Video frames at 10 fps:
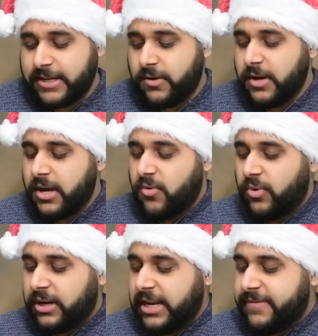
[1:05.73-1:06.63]
So
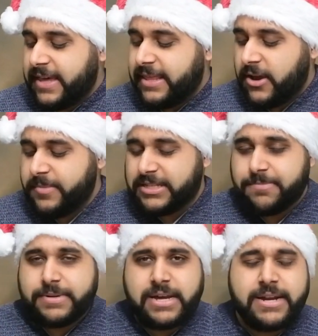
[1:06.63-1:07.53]
we're going to leave that there,
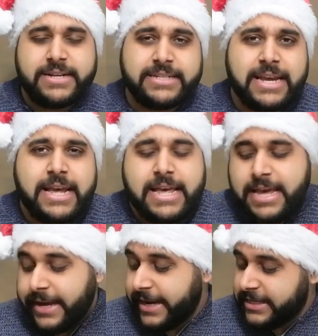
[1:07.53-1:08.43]
Mr. Bananas.
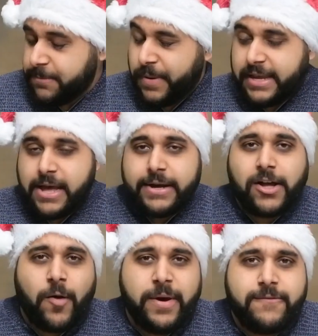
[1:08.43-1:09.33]
He did pick out
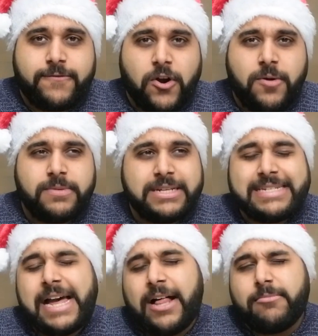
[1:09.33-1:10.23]
a comment from the
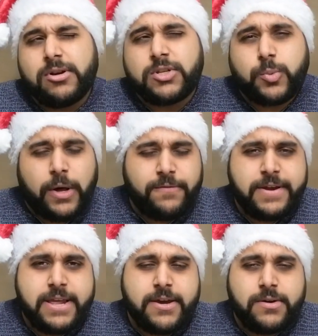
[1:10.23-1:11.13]
Dalmore 12
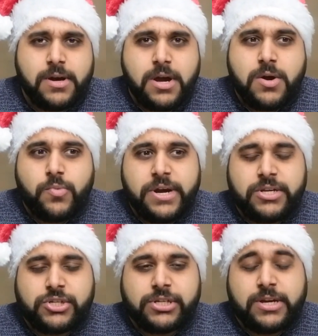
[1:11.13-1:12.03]
video,
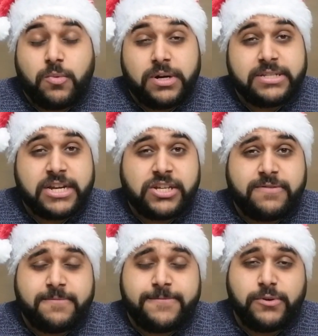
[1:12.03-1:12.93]
which was actually
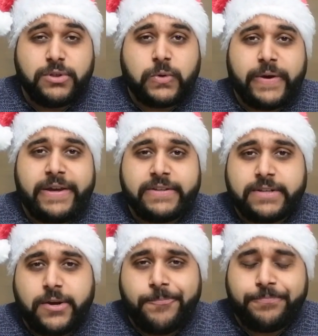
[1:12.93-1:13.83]
from Food Quig.
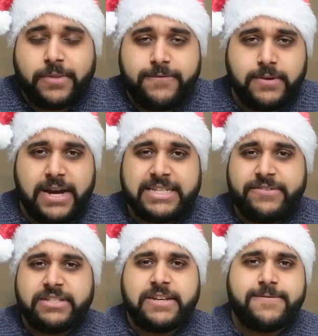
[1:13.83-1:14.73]
So if you guys
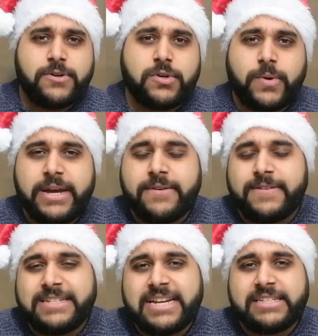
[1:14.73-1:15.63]
haven't seen Food Quig,
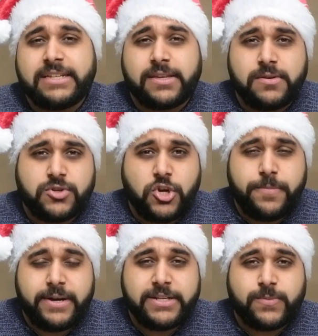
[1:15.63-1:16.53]
fantastic
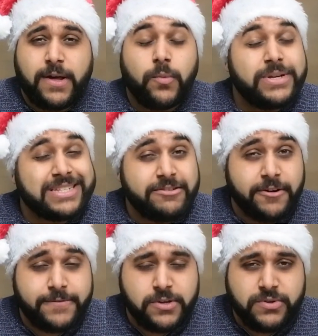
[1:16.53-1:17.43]
YouTuber as well, whiskey
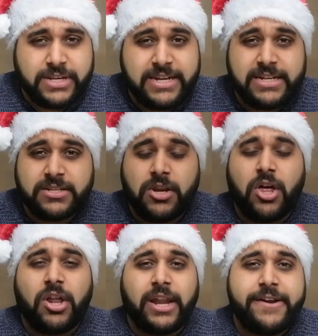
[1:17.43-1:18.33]
reviews, and he does a
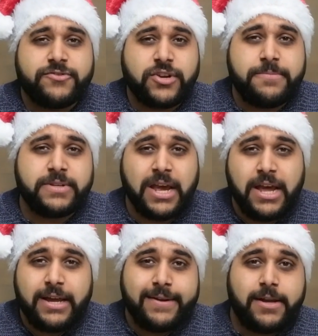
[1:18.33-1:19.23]
lot of live streams.
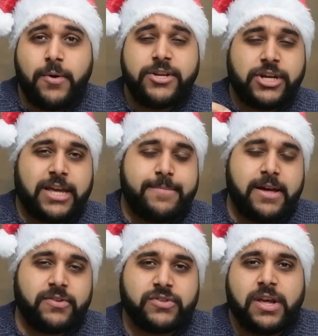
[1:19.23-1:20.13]
Go and check him
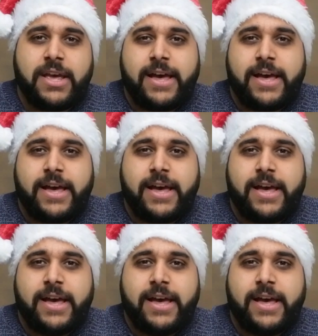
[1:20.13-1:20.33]
out.